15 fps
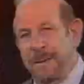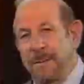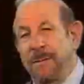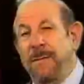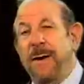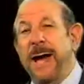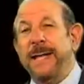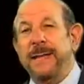
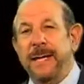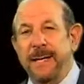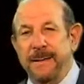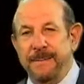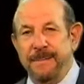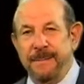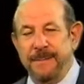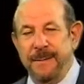Finally,
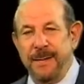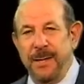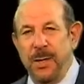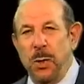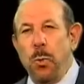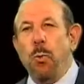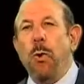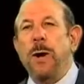
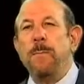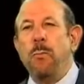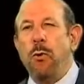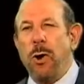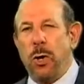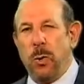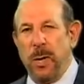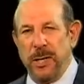one
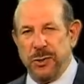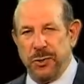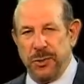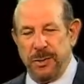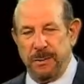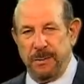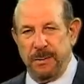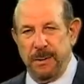more
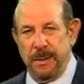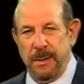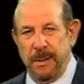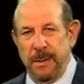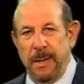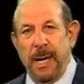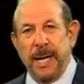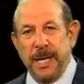question
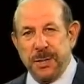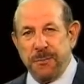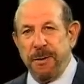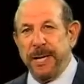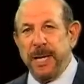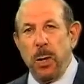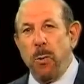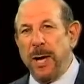on
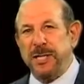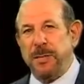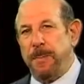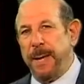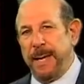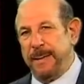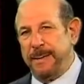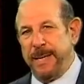Israeli West
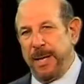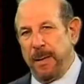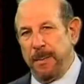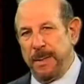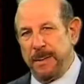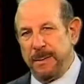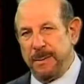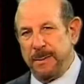Bank
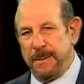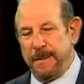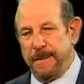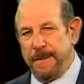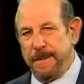settlements.